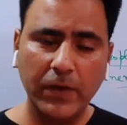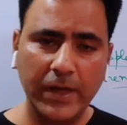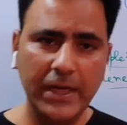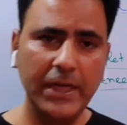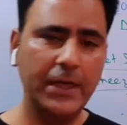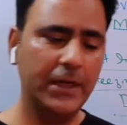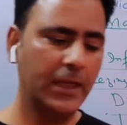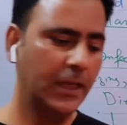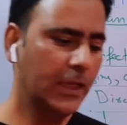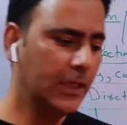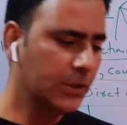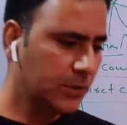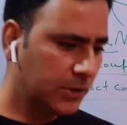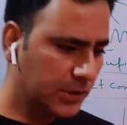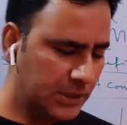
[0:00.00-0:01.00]
worried.
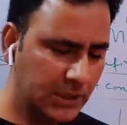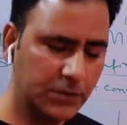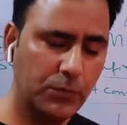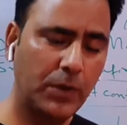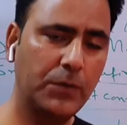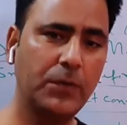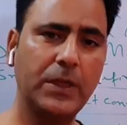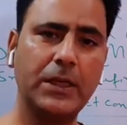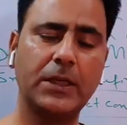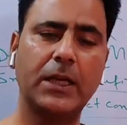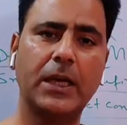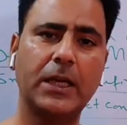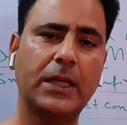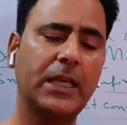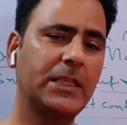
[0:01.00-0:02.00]
So this is what we
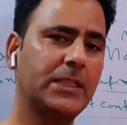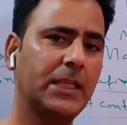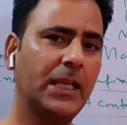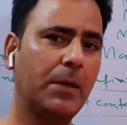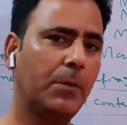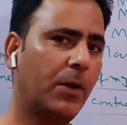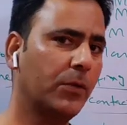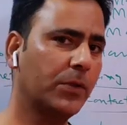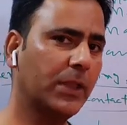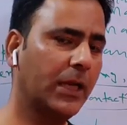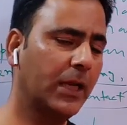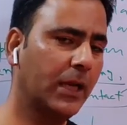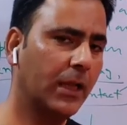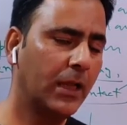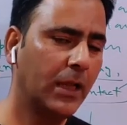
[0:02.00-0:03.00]
can say about
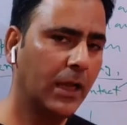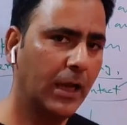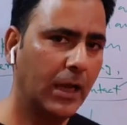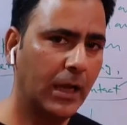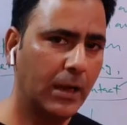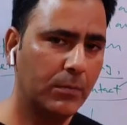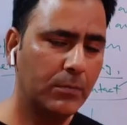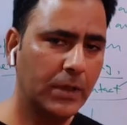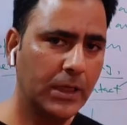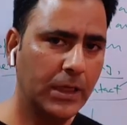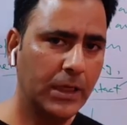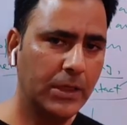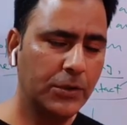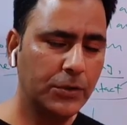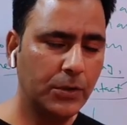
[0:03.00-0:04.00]
the
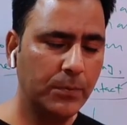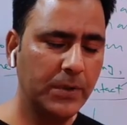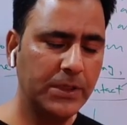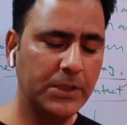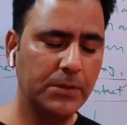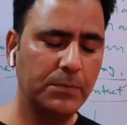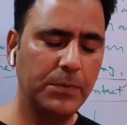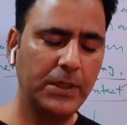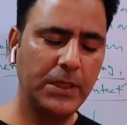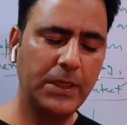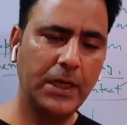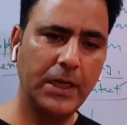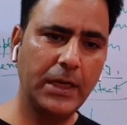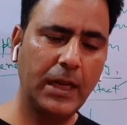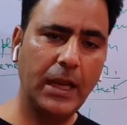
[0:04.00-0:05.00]
incubation
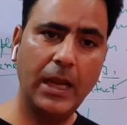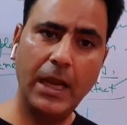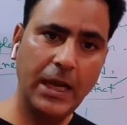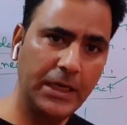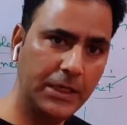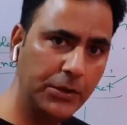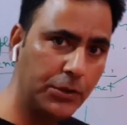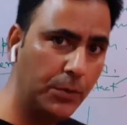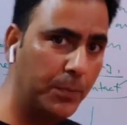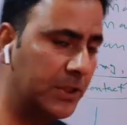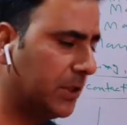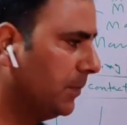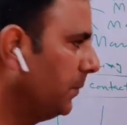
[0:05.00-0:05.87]
period. And incubation